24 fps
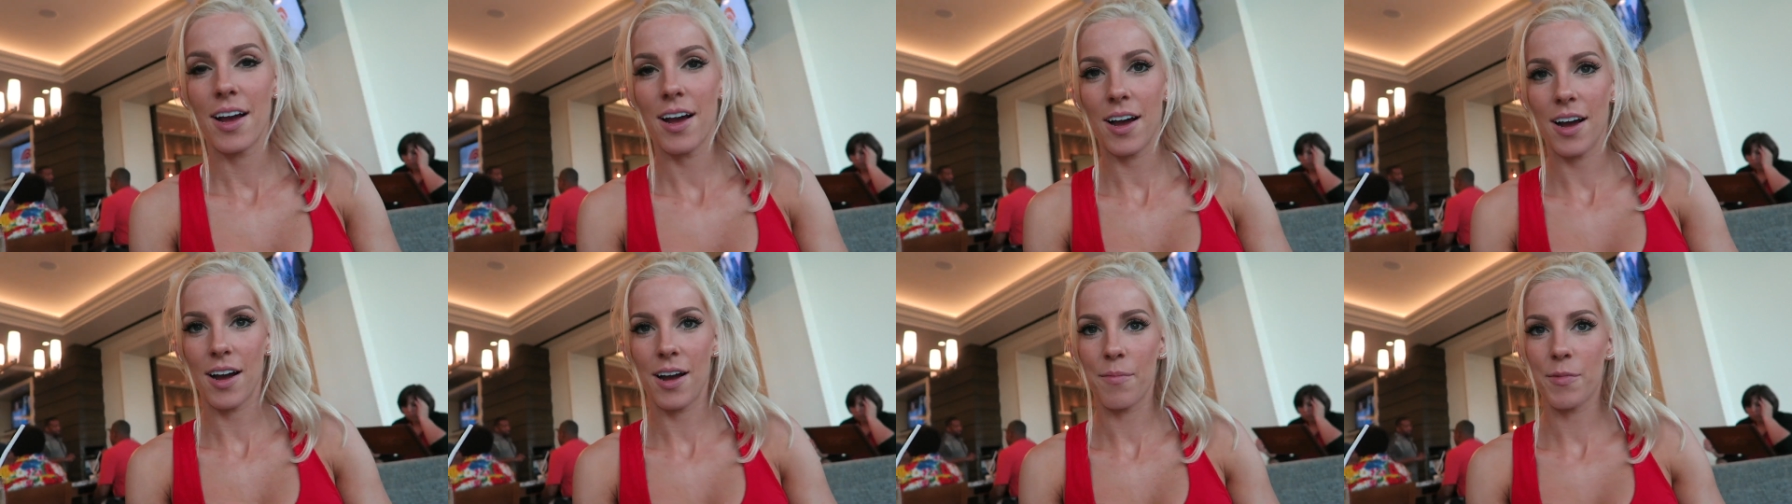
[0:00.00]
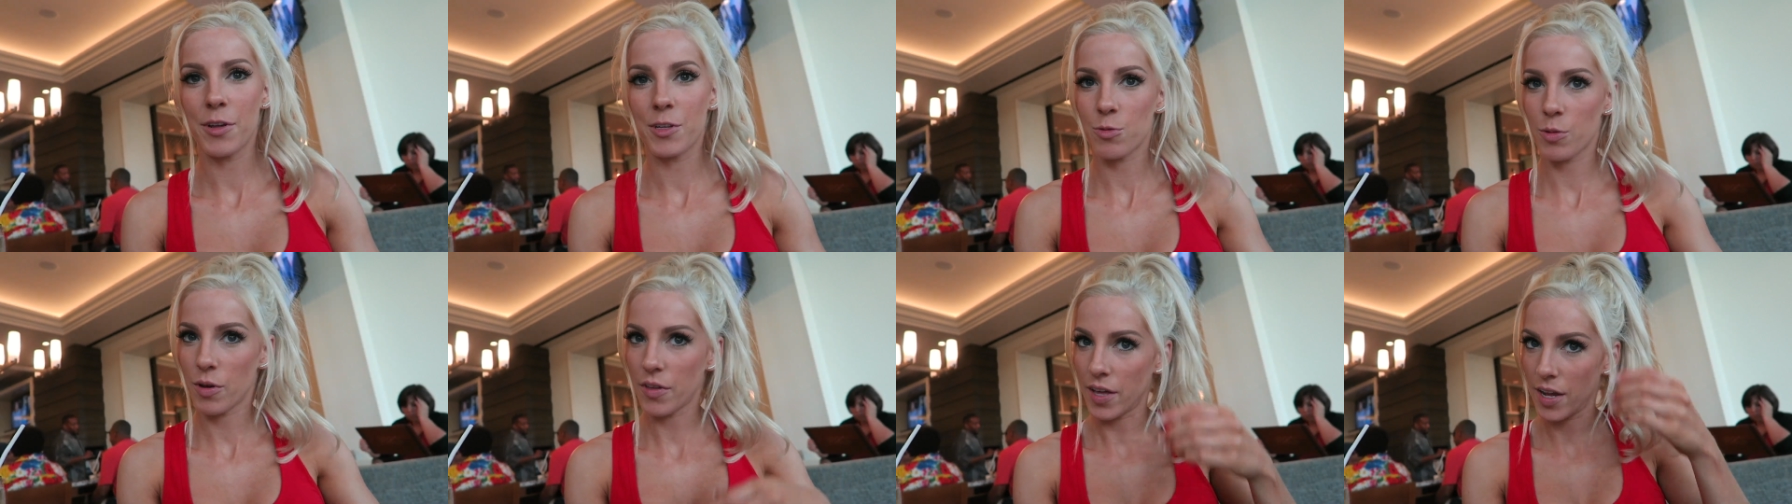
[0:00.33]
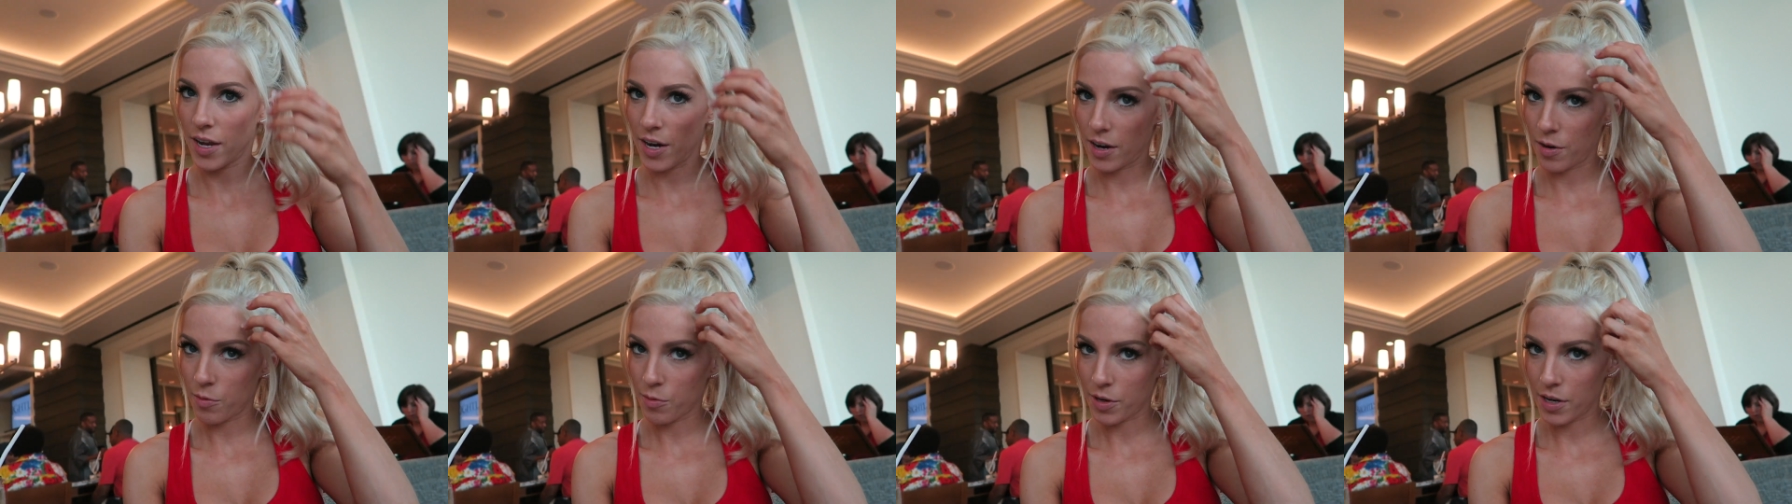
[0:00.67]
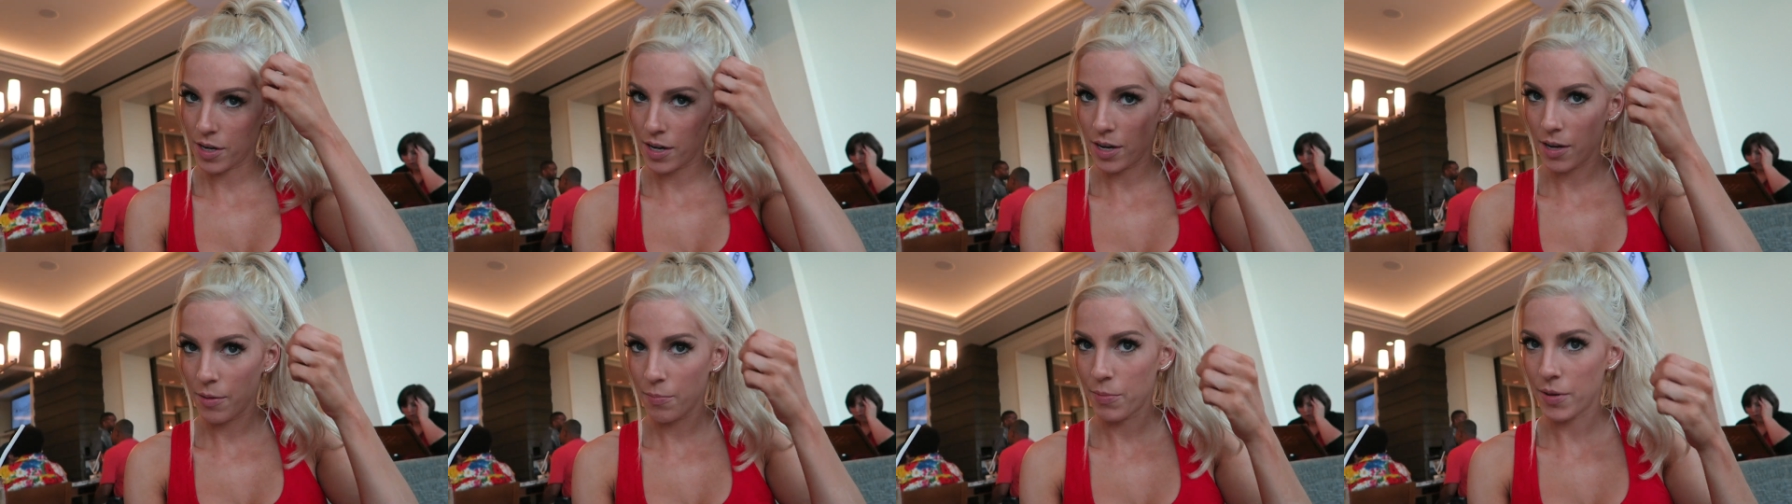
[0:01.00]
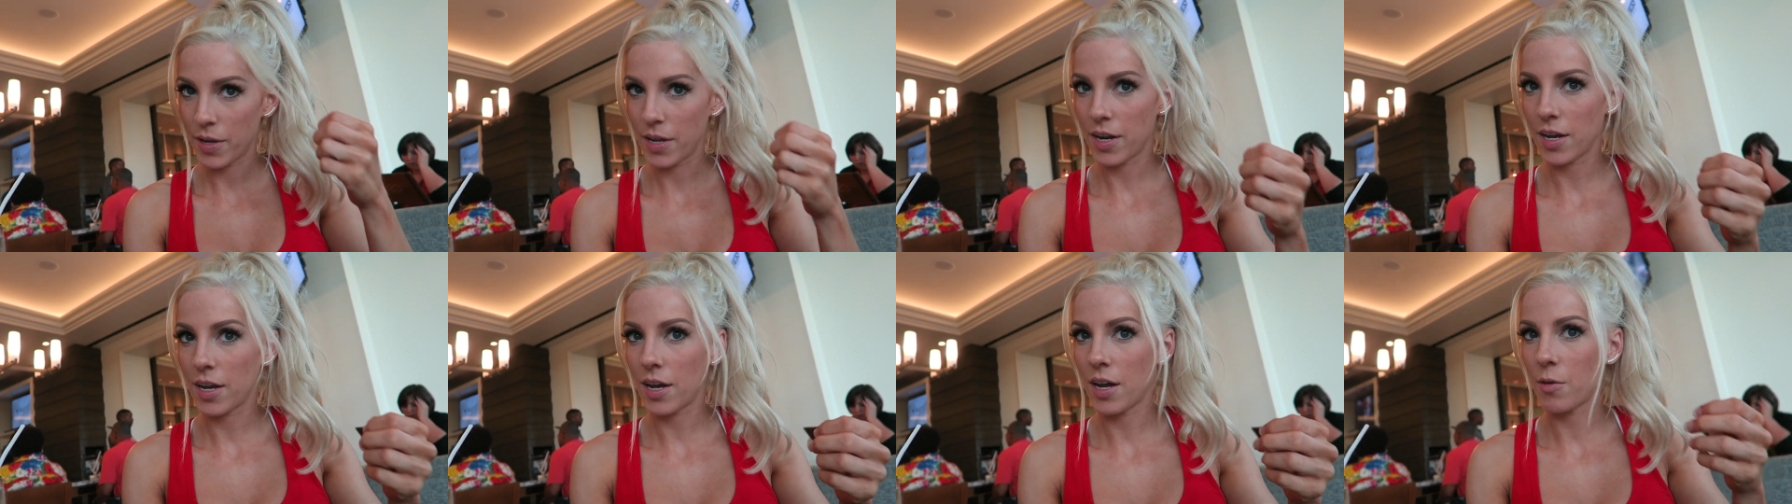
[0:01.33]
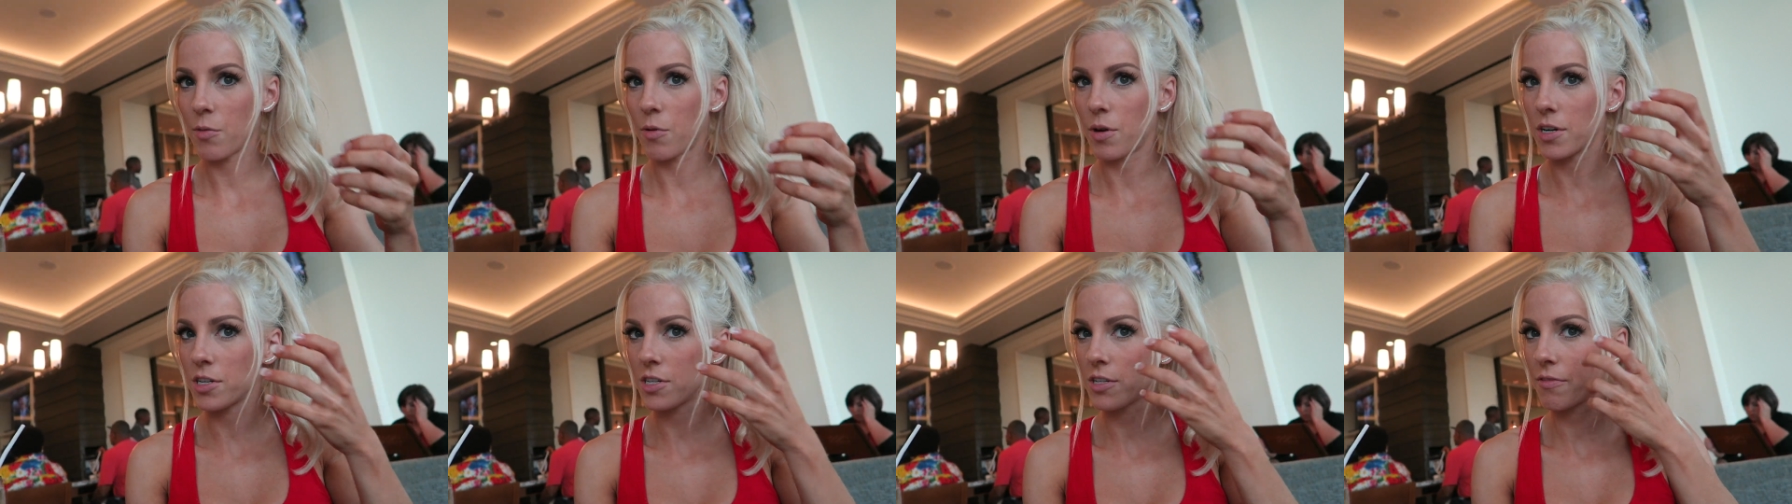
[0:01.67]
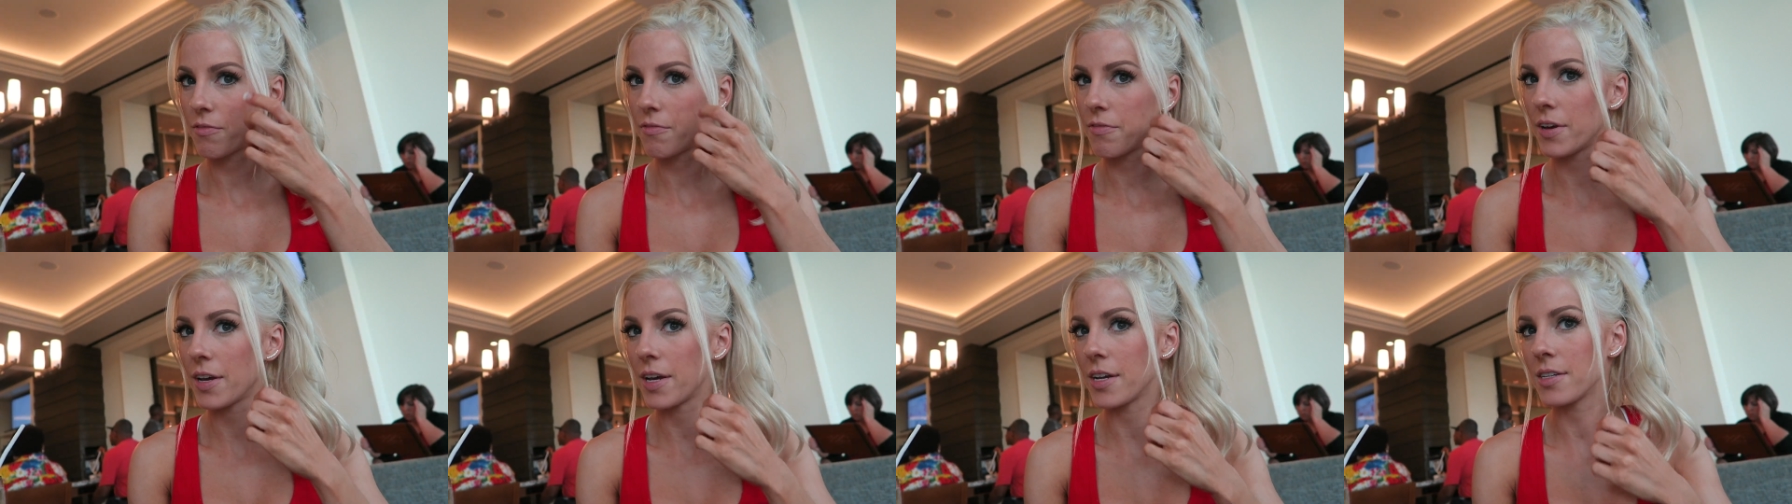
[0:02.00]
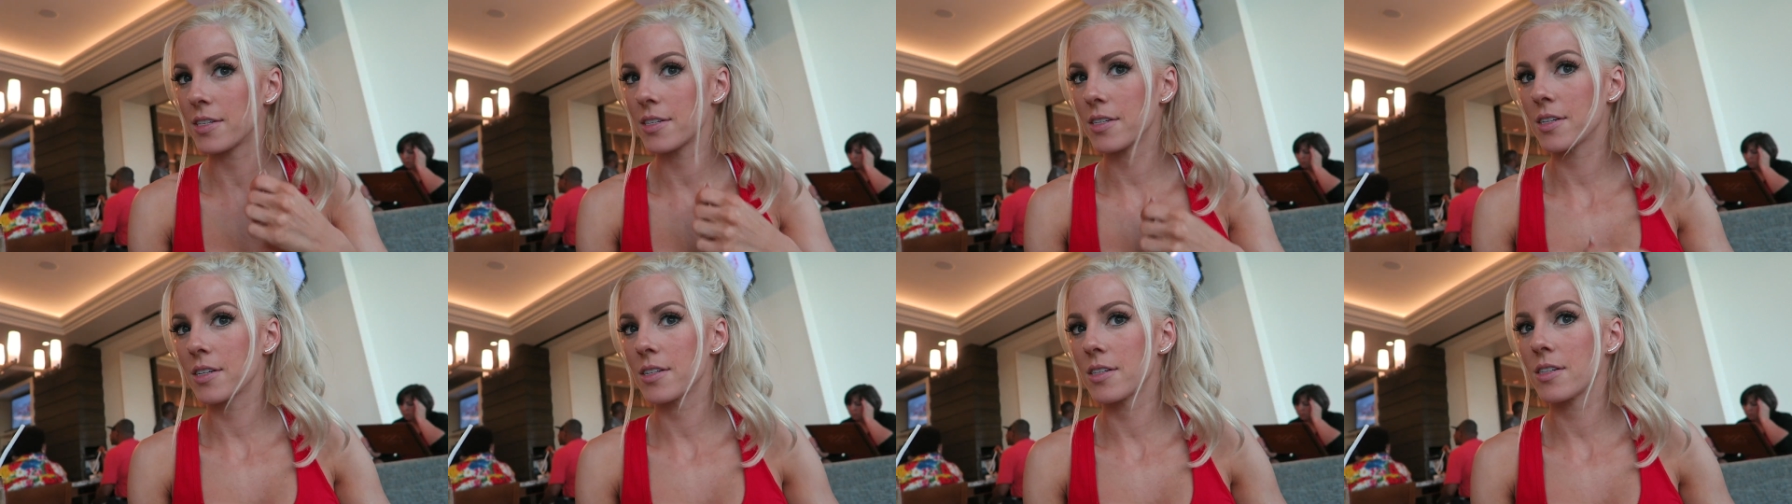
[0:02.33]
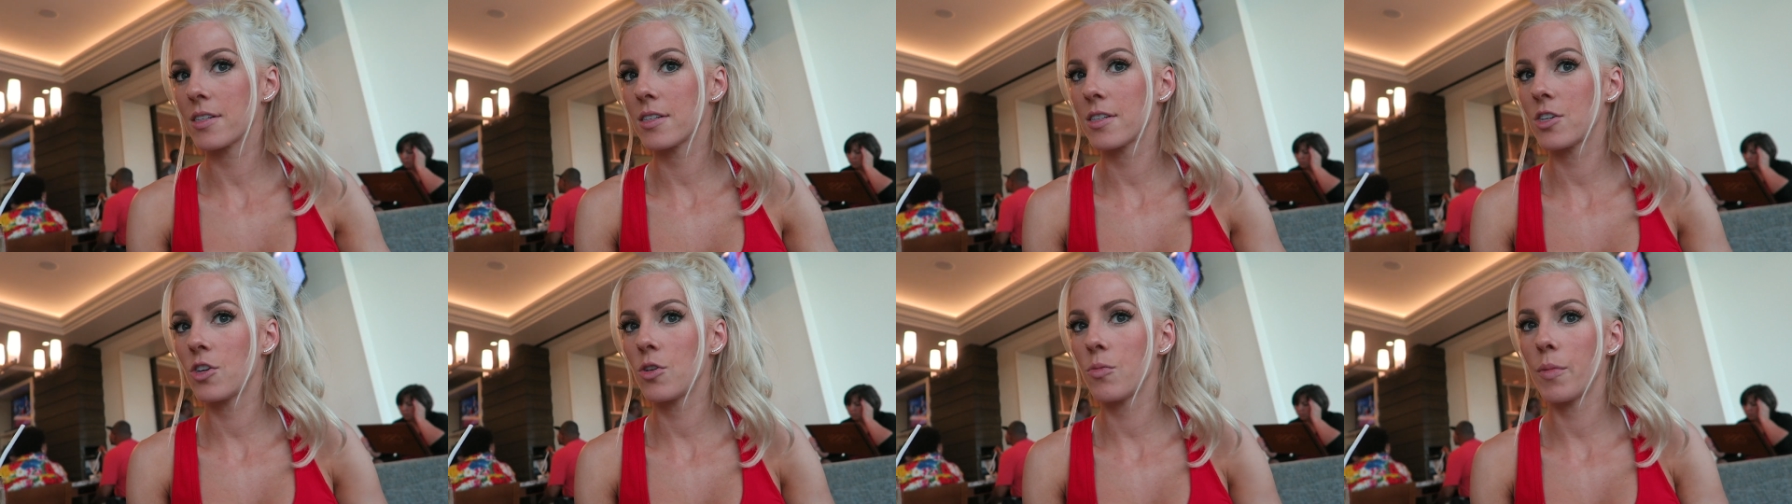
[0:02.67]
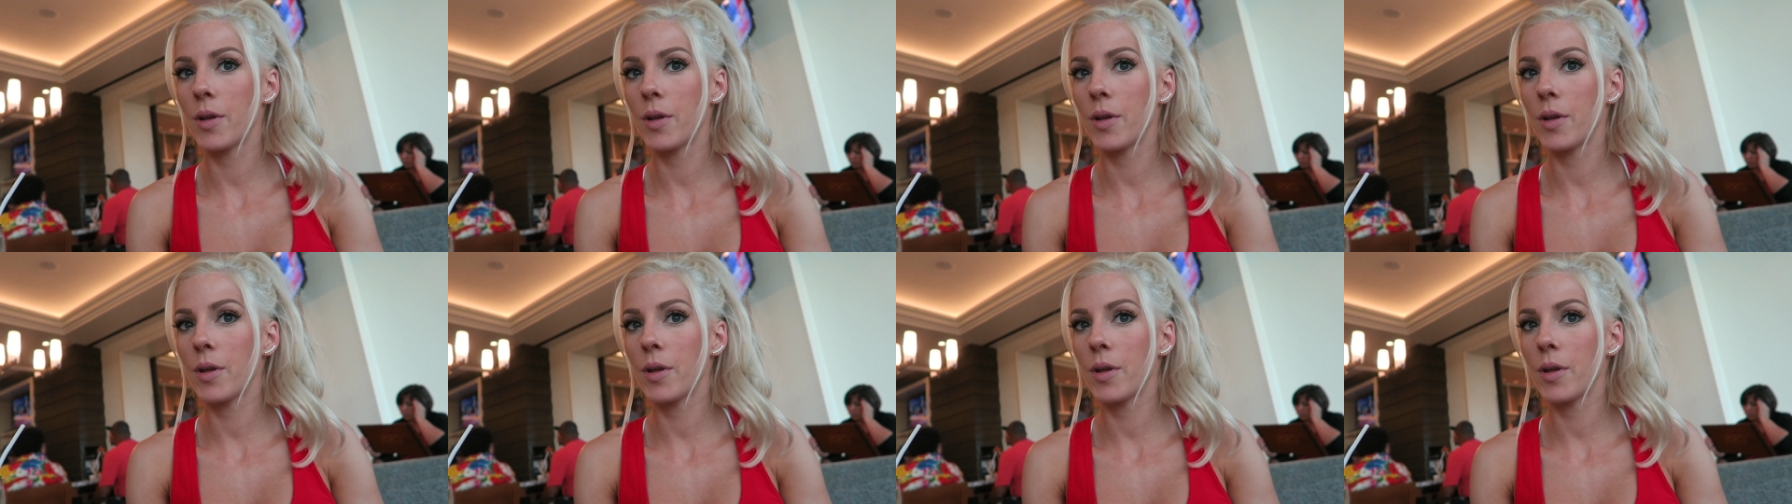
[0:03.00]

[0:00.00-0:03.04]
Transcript: Um, that's why the hair went up and I gotta wash this face because this